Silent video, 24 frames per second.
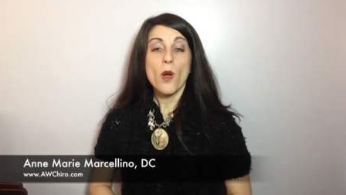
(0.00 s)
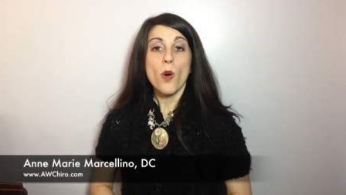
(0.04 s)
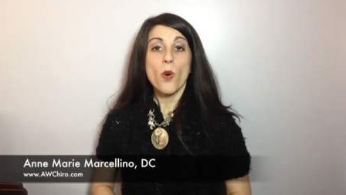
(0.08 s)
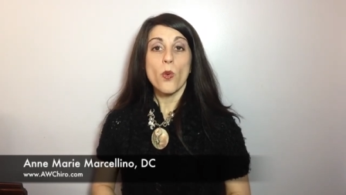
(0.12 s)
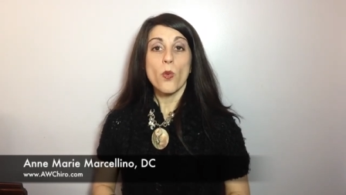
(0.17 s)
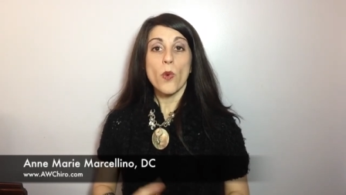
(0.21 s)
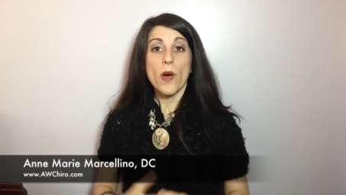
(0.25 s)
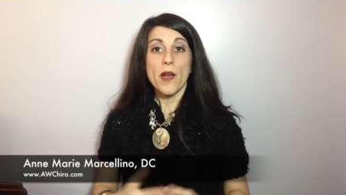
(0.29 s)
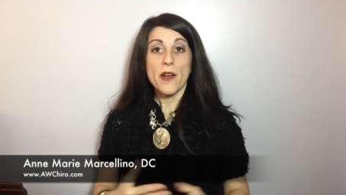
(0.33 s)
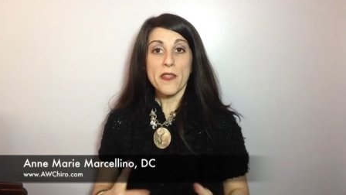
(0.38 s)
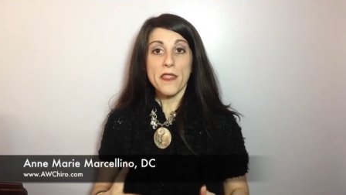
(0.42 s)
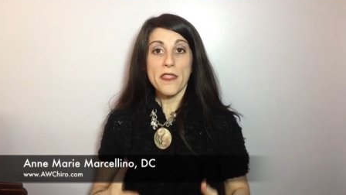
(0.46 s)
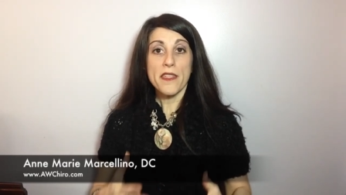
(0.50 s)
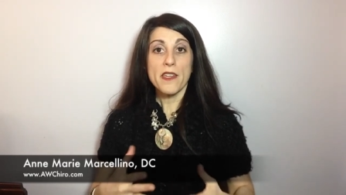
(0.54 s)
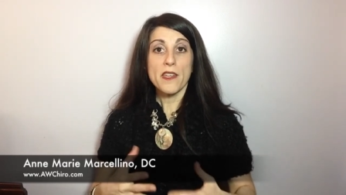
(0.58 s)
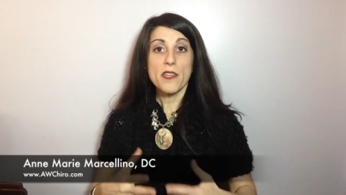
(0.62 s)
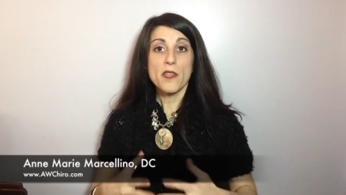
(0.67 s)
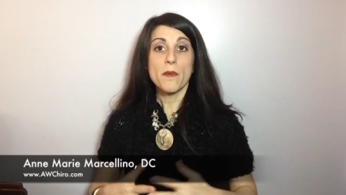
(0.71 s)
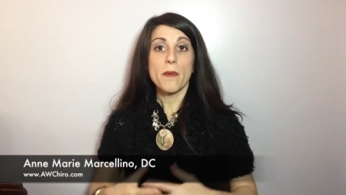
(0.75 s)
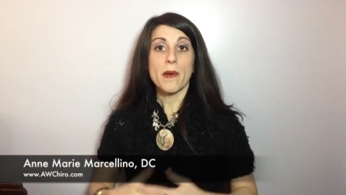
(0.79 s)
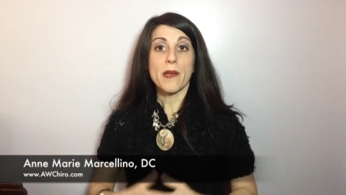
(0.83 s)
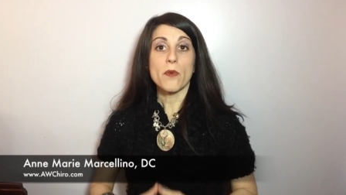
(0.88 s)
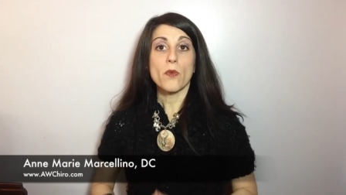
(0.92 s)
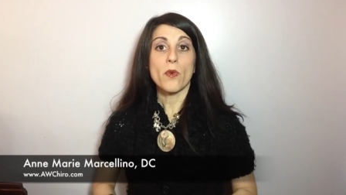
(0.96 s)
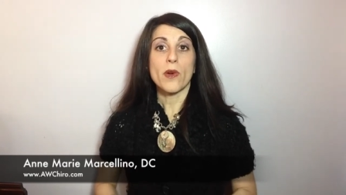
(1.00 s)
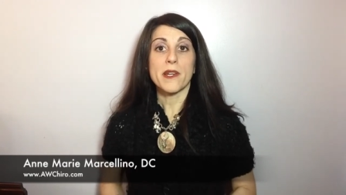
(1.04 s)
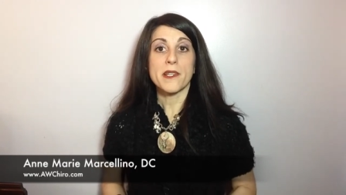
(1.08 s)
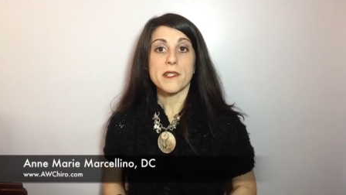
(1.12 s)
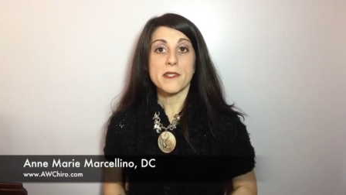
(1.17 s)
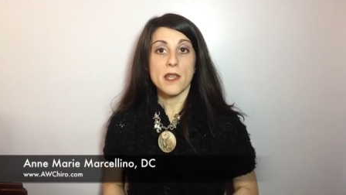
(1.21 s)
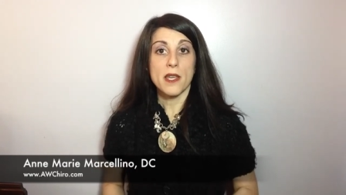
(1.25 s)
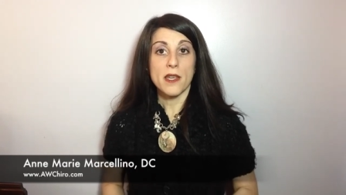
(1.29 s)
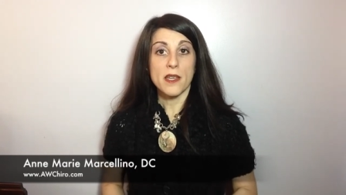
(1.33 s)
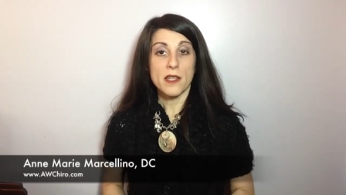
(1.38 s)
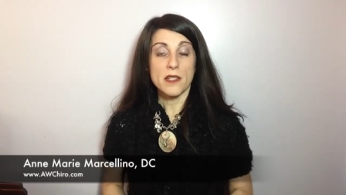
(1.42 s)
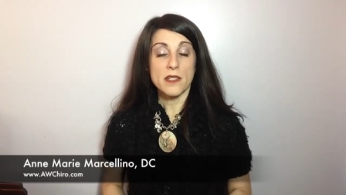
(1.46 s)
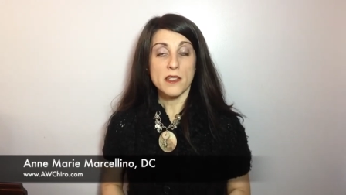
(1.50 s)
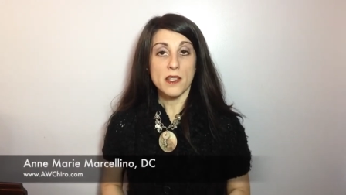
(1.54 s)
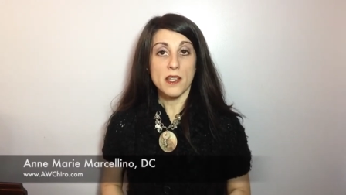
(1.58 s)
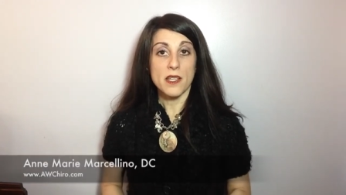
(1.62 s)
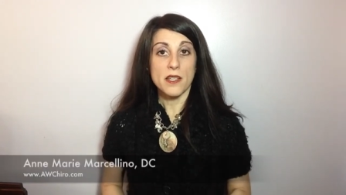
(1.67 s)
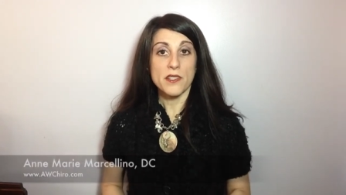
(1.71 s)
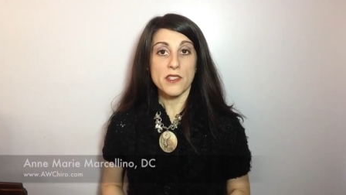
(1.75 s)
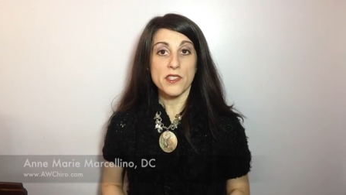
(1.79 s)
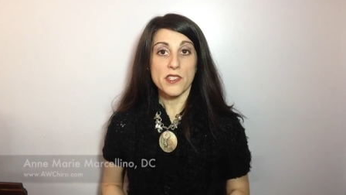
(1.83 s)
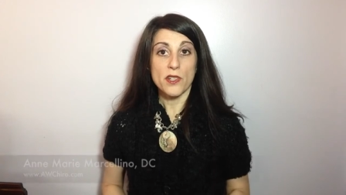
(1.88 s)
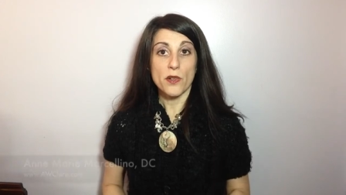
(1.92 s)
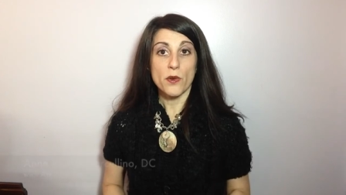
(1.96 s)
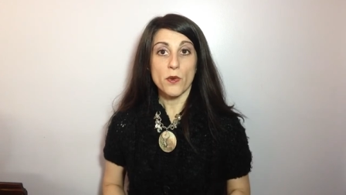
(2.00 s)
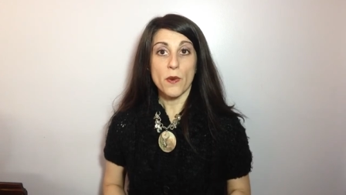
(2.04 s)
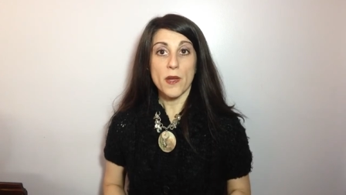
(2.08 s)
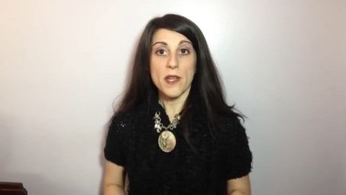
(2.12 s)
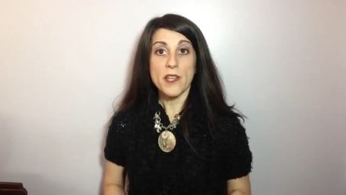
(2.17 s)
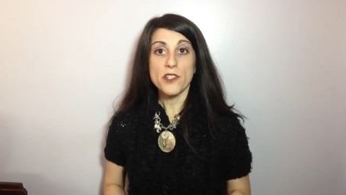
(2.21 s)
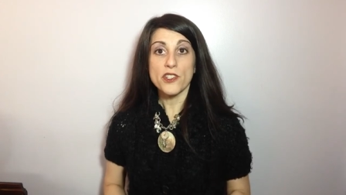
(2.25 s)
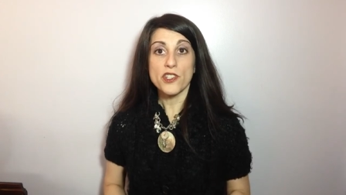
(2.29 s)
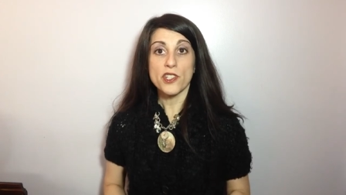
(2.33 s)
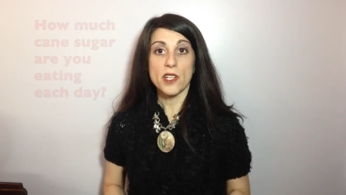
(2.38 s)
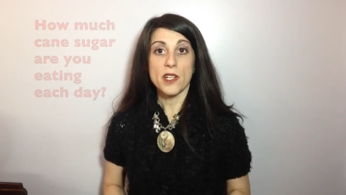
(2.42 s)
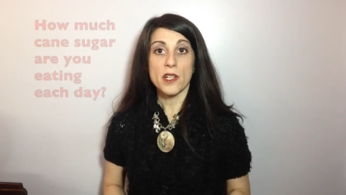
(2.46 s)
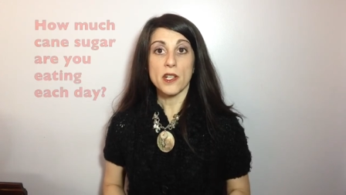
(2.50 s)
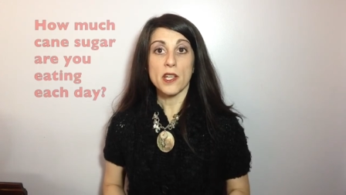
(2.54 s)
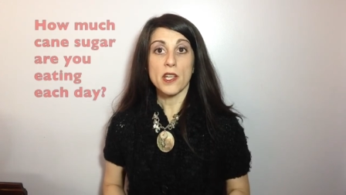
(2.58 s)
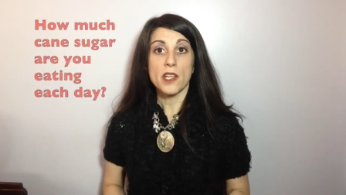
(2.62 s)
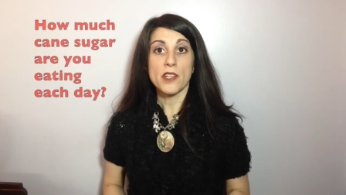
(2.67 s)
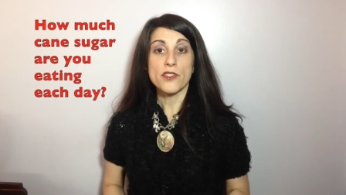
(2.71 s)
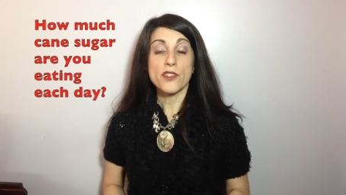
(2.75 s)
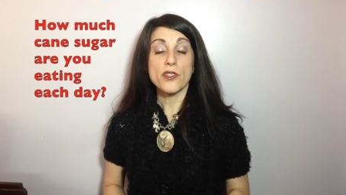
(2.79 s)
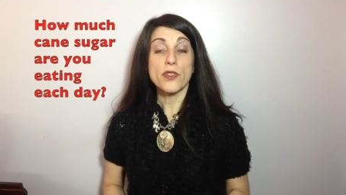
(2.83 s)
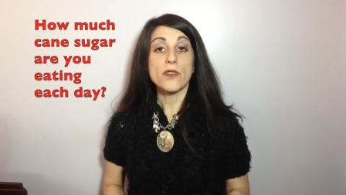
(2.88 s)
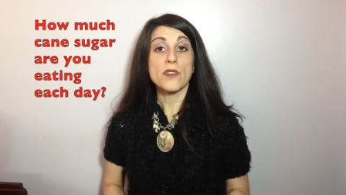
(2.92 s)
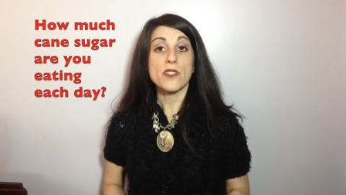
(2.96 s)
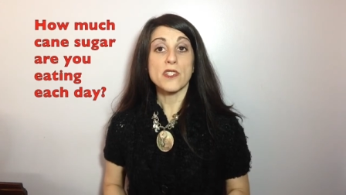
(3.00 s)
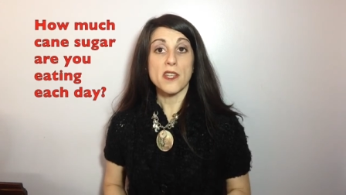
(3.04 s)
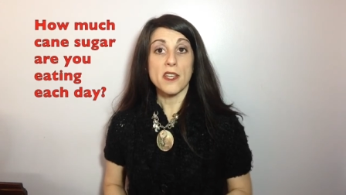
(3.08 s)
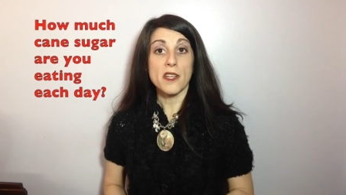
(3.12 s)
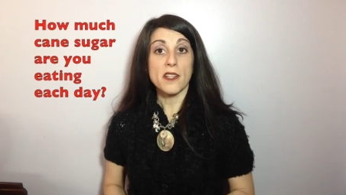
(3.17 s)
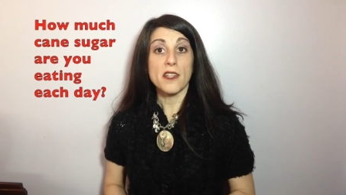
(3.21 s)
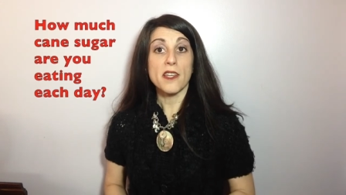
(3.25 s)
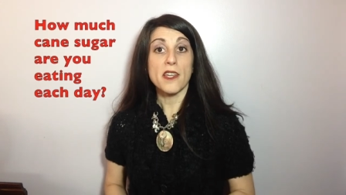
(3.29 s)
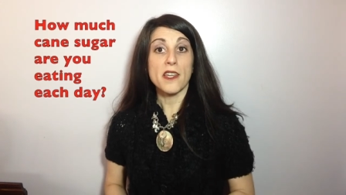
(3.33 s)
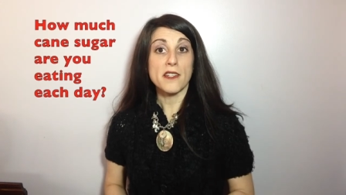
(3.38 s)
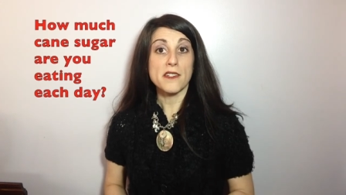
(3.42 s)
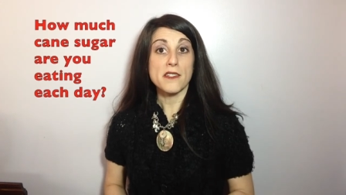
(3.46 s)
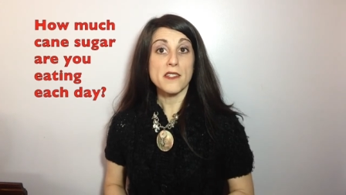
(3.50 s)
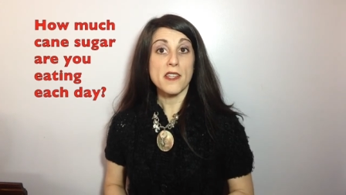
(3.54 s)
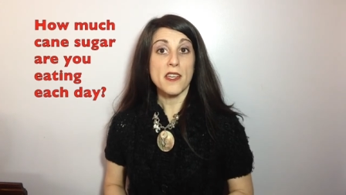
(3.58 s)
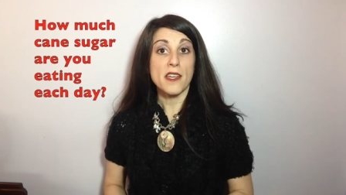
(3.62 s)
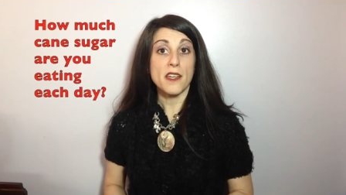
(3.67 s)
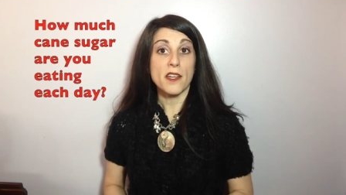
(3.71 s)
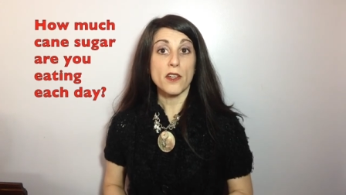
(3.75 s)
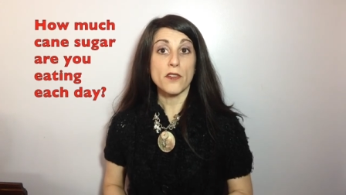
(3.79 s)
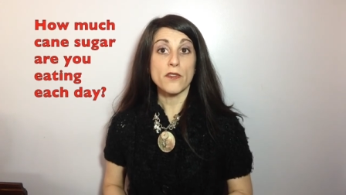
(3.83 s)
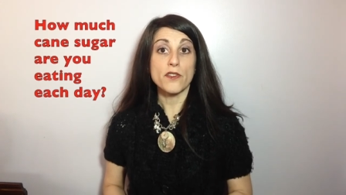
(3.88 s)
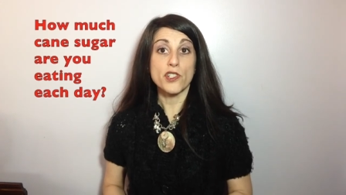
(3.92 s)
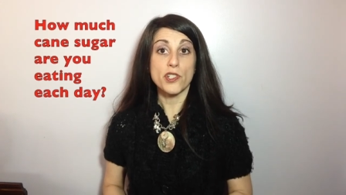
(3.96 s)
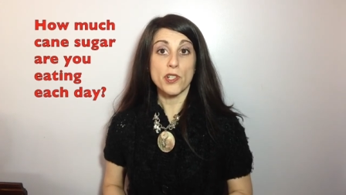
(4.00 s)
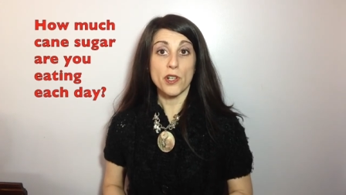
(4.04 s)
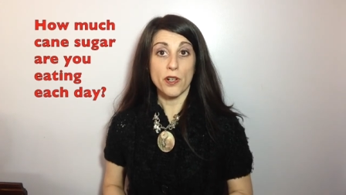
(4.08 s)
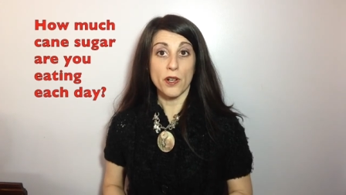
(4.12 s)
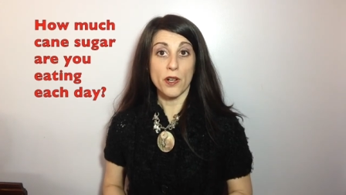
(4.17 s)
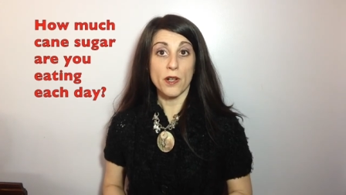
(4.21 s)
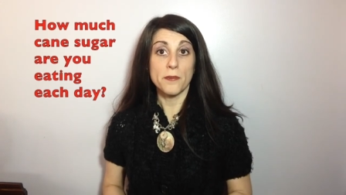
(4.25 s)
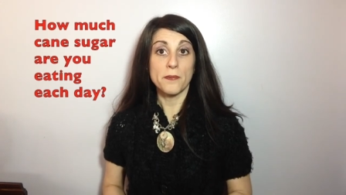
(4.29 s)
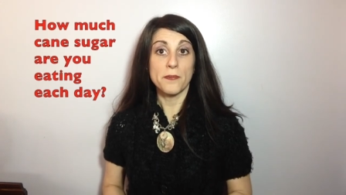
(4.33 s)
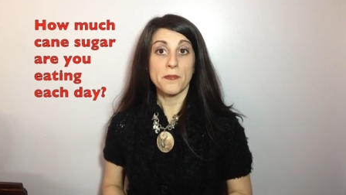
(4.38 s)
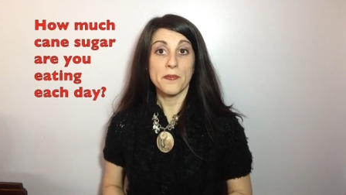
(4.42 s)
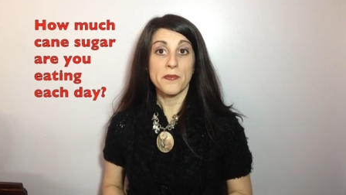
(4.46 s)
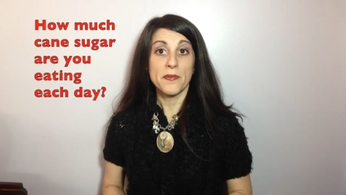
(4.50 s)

One thing you might want to take into consideration is your daily intake of sugar.